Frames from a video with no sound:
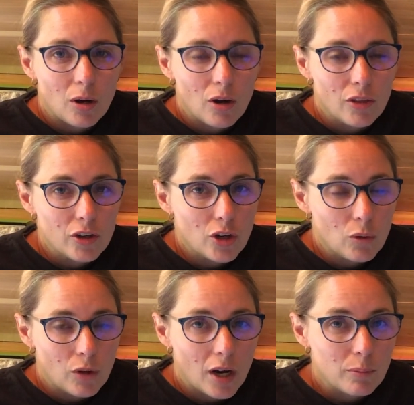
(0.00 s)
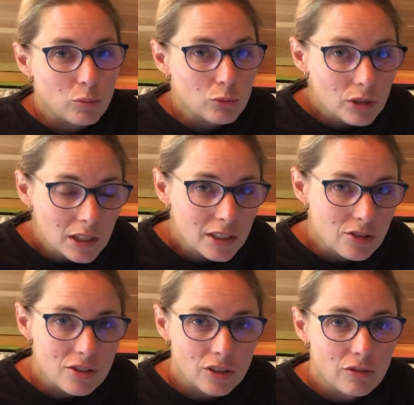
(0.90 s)
on the note. I'm really
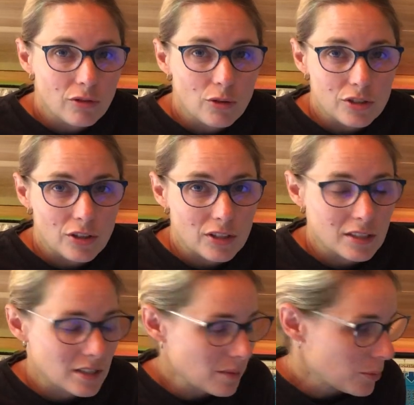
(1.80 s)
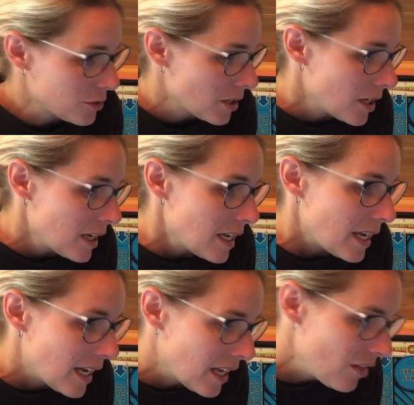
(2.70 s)
just going to focus on the examples.
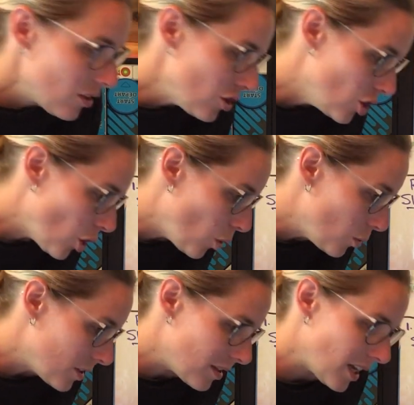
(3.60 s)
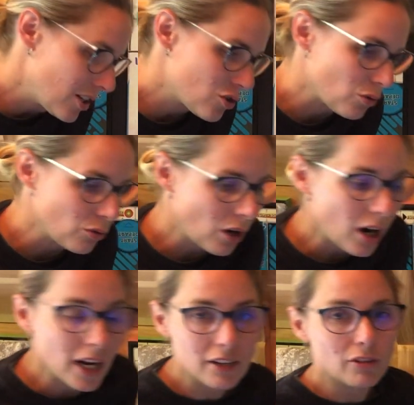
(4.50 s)
In the note, they
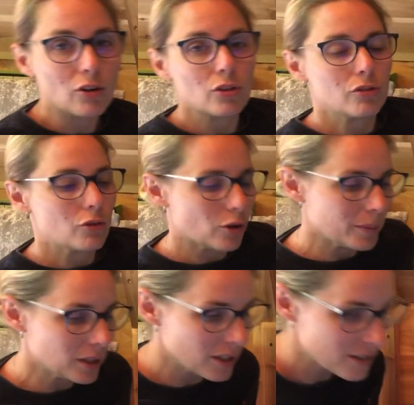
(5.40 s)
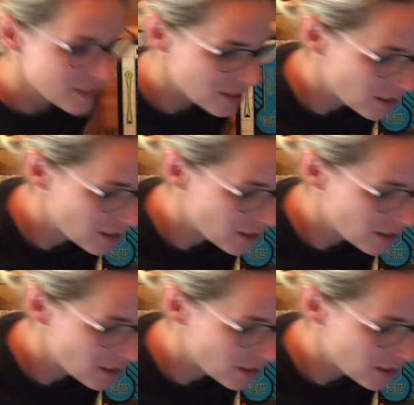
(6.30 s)
derive all the formulas,